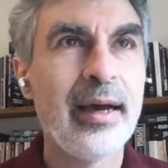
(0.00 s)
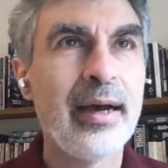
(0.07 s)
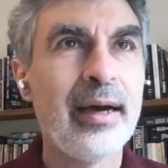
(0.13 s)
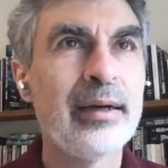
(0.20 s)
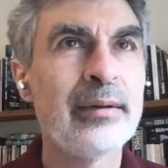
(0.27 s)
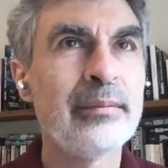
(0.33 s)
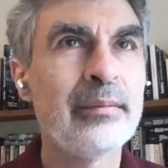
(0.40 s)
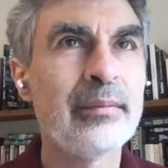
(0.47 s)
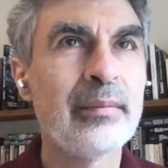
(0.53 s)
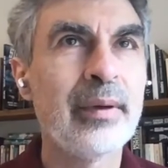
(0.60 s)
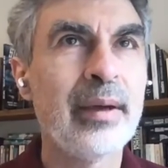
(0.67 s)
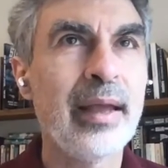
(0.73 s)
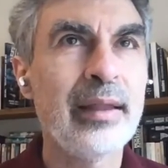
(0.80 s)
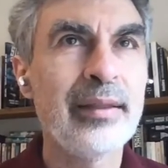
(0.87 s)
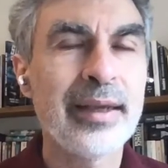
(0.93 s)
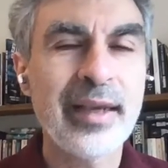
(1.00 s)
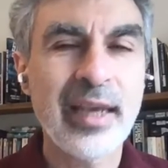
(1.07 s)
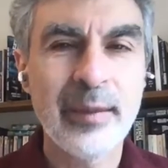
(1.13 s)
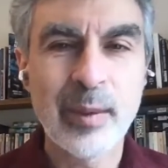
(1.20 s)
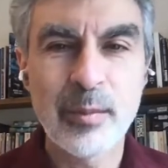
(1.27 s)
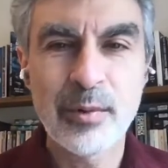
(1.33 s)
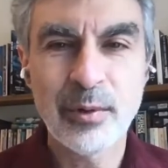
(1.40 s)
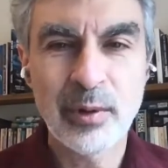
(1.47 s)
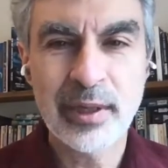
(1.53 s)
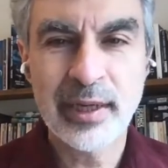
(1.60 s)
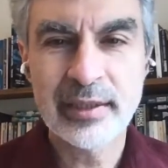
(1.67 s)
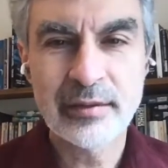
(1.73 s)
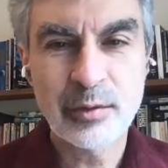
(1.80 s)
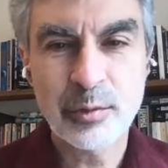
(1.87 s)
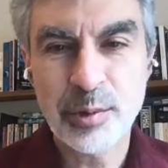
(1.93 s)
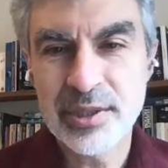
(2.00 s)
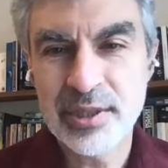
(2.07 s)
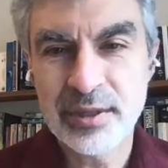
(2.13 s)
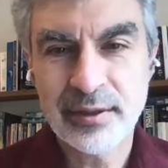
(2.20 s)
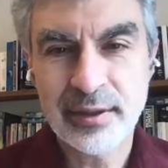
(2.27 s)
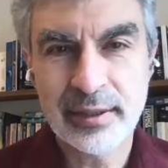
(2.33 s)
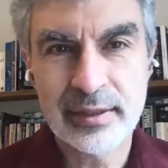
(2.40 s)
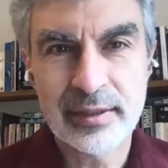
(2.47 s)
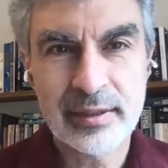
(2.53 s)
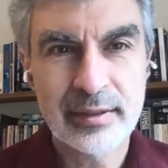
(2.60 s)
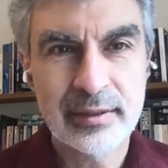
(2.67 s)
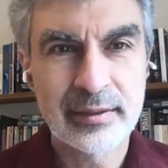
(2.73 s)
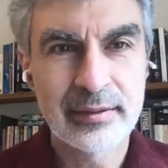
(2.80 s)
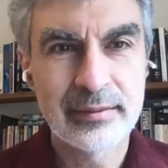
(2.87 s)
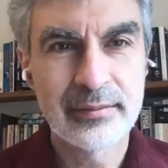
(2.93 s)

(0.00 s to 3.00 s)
Um, and they came up with all kinds of crazy things.